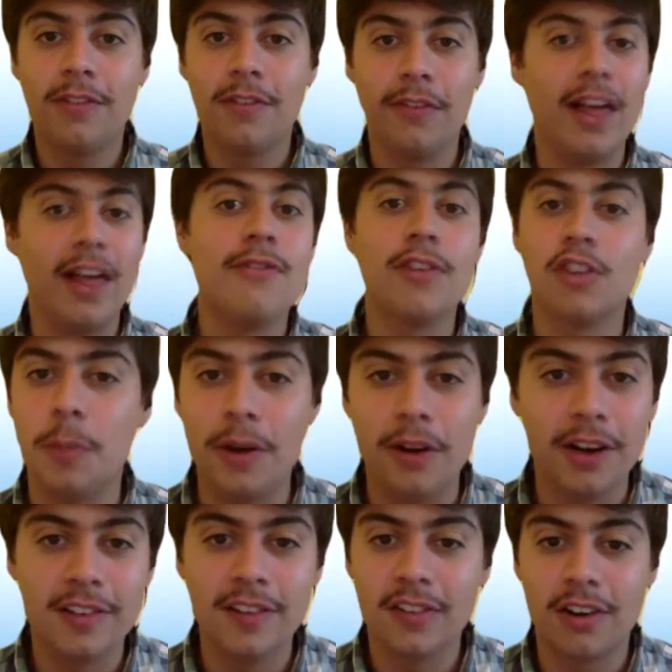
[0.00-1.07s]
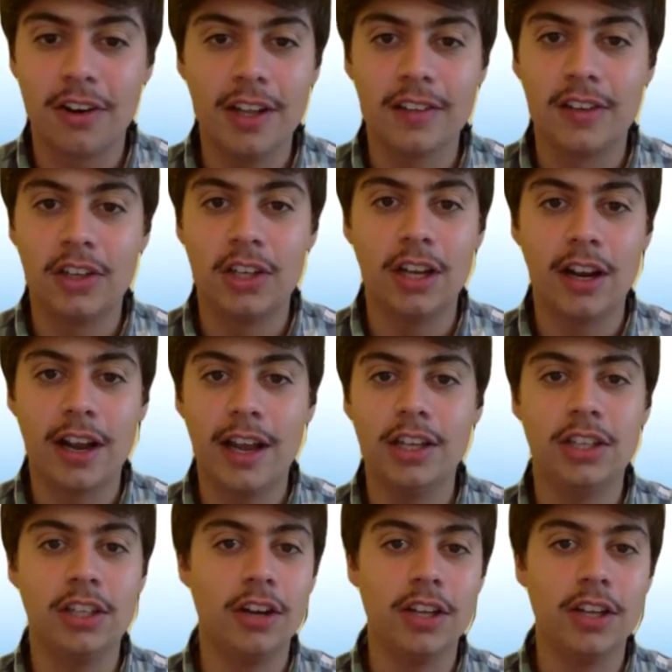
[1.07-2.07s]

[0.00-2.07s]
life experiences already at such a young age.